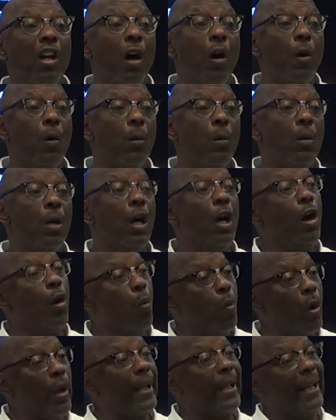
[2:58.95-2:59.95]
know
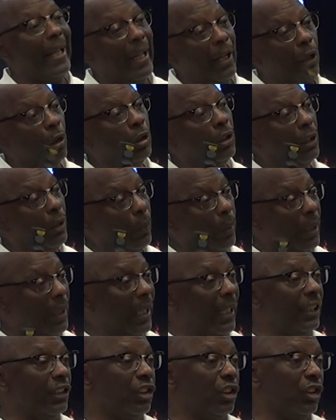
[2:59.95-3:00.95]
what a healthy
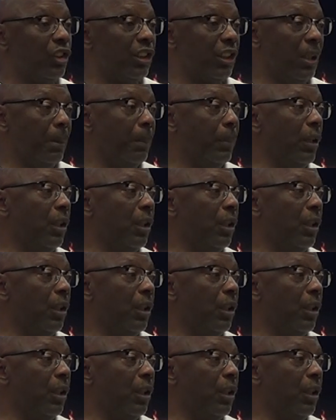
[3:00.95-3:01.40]
relationship